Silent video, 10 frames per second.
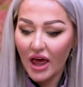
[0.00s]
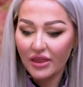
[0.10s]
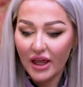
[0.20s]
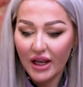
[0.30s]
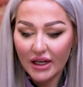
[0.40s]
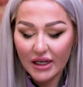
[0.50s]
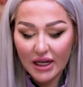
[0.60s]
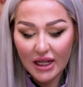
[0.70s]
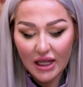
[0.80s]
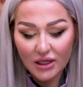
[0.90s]
And then I
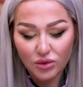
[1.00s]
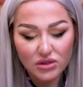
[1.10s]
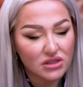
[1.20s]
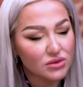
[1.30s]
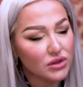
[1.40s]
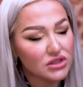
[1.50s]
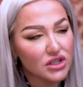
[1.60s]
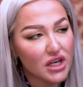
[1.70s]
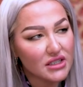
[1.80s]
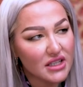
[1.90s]
need, what's
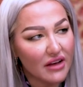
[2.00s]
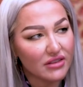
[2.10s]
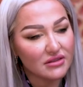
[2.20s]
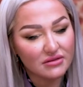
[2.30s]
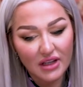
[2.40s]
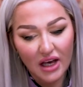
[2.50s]
37,